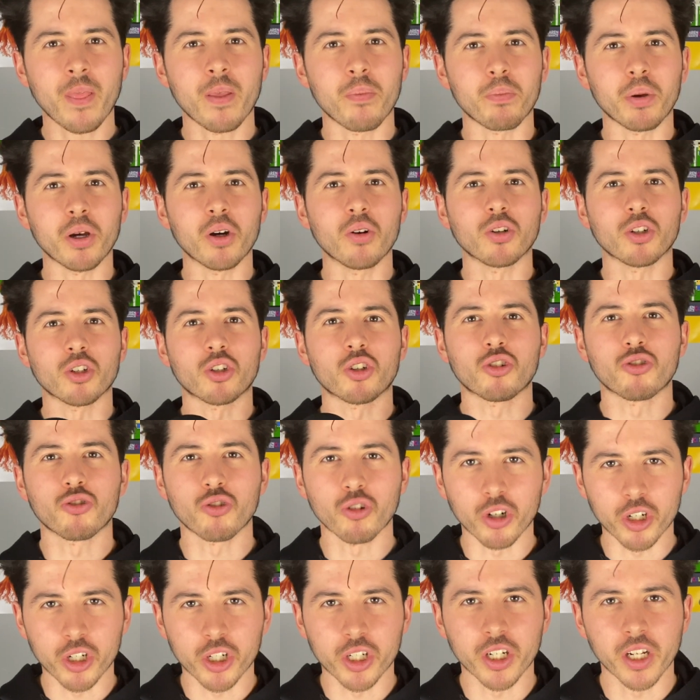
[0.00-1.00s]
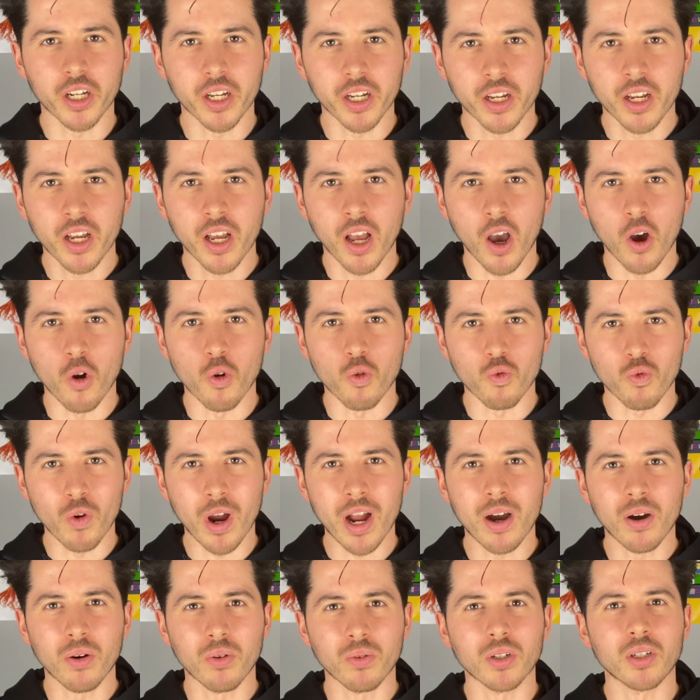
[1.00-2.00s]
build a structure
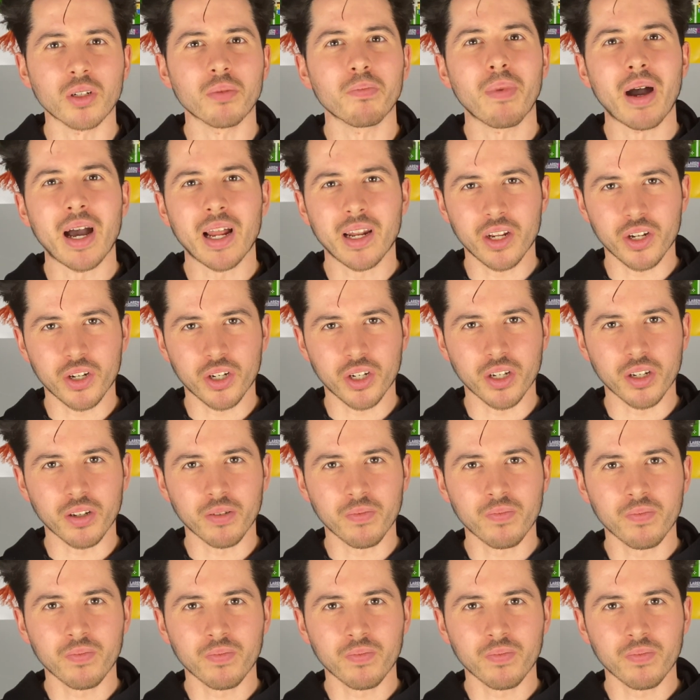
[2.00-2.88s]
around a manager.